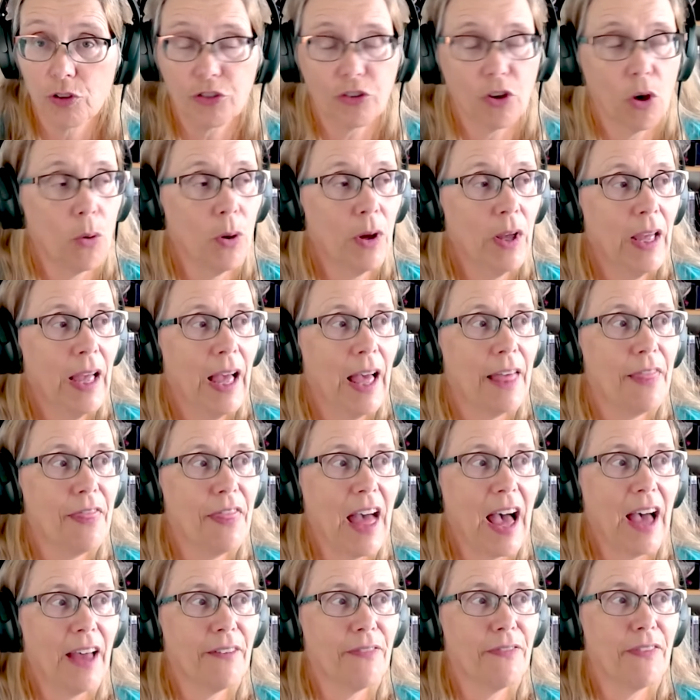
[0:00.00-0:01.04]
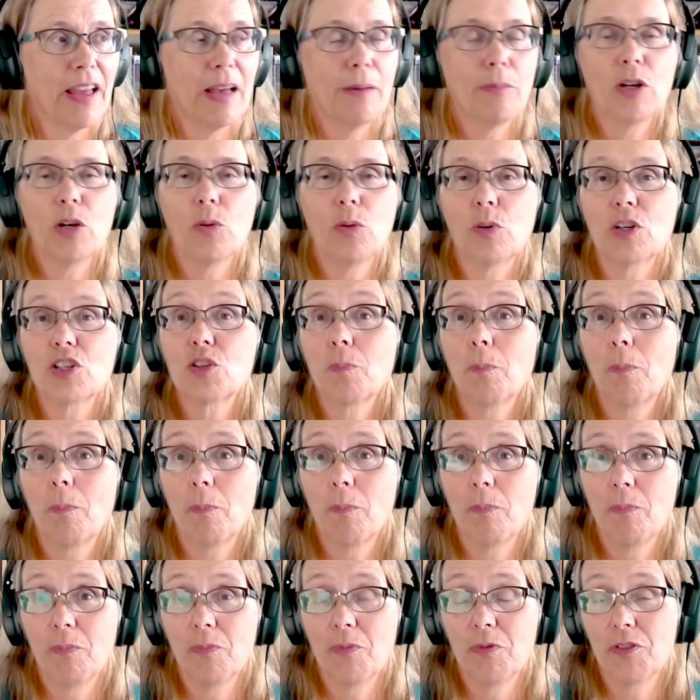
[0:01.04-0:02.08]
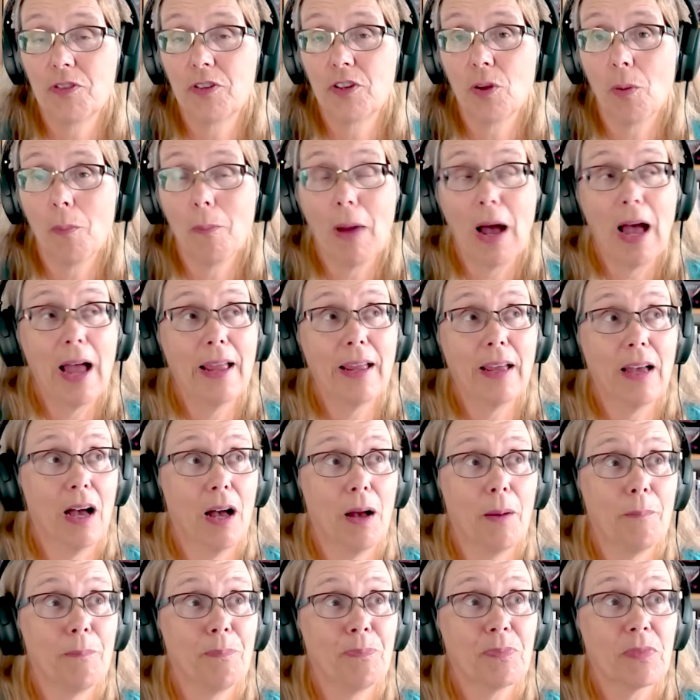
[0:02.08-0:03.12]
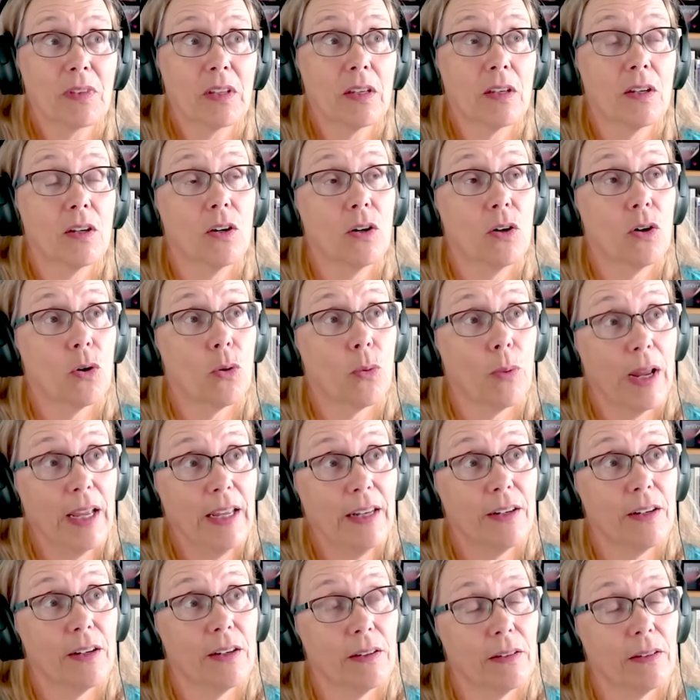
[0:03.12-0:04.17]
So that family was, my great